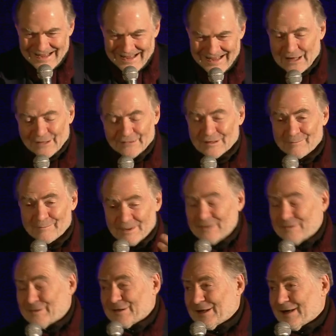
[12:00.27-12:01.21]
And I say
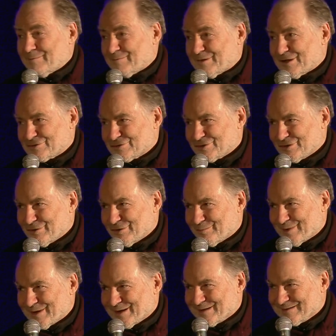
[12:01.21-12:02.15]
basically I'm Central
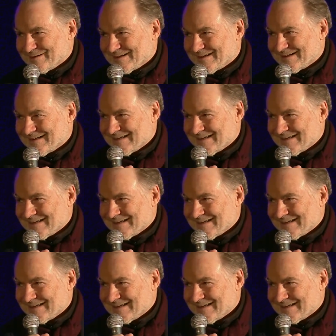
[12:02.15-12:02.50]
European.